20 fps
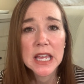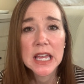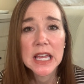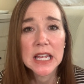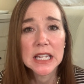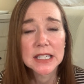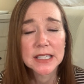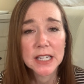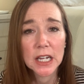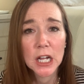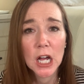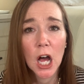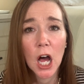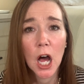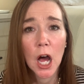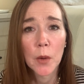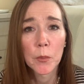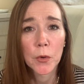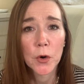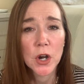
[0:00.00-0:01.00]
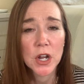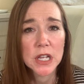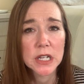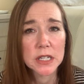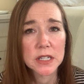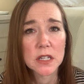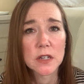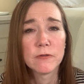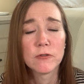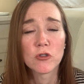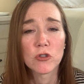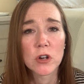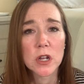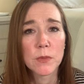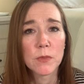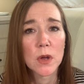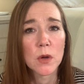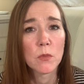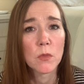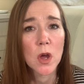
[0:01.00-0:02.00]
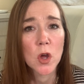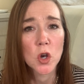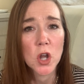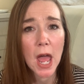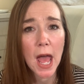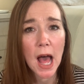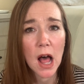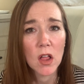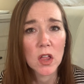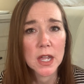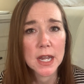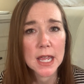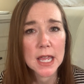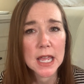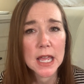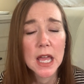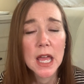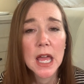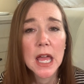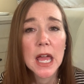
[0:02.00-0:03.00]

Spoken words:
it's a comprehensive treatment modality.